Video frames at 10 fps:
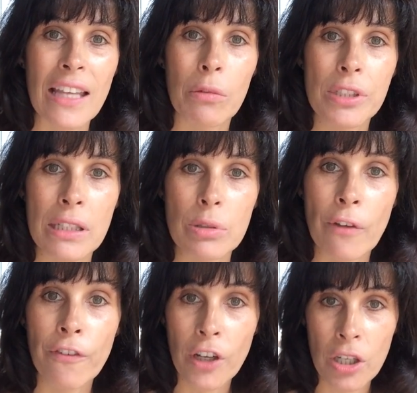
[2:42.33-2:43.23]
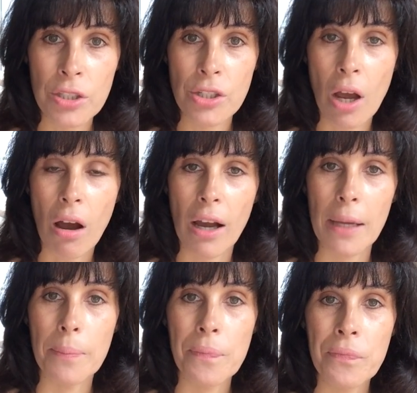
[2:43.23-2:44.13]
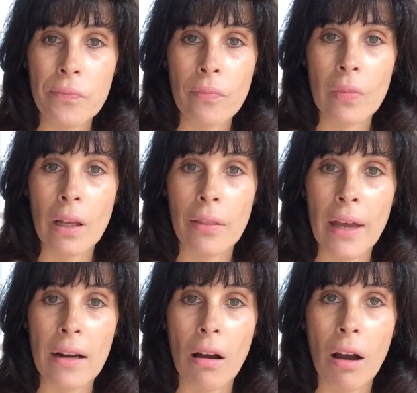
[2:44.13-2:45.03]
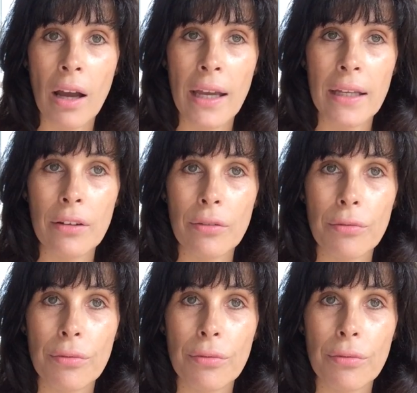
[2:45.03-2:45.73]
that was it was the first time that I